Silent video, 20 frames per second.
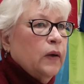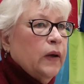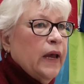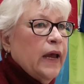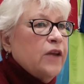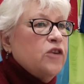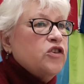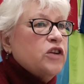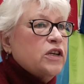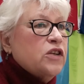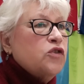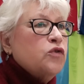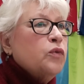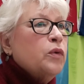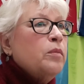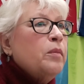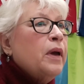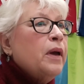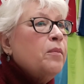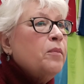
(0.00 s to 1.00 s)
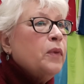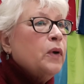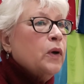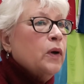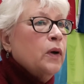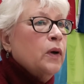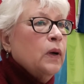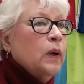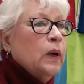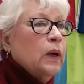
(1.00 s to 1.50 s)
Okay, just
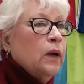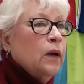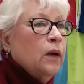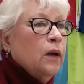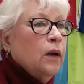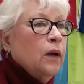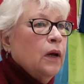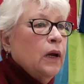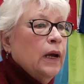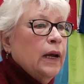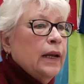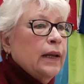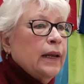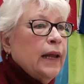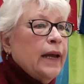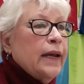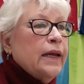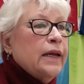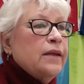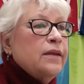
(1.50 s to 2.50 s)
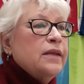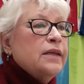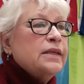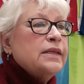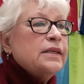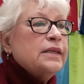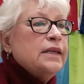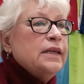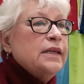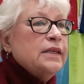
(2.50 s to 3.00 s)
remember, like in the
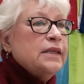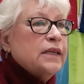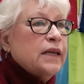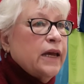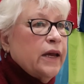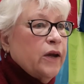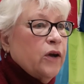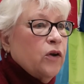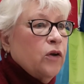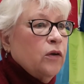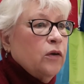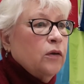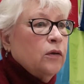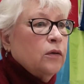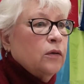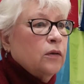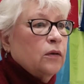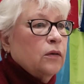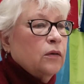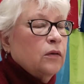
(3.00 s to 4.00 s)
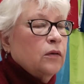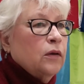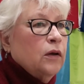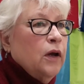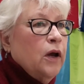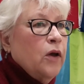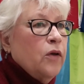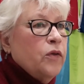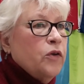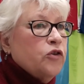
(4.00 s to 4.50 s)
C scale,
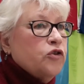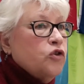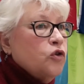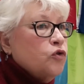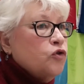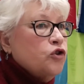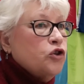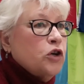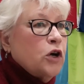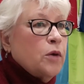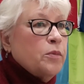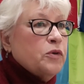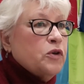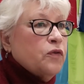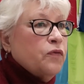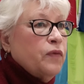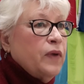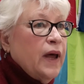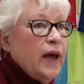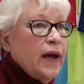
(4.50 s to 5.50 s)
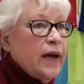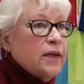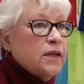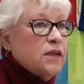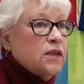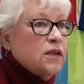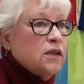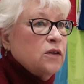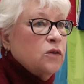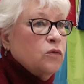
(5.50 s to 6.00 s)
there's no sharps or
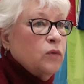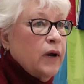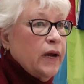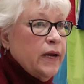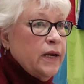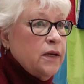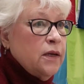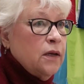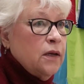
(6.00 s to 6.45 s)
flats, right?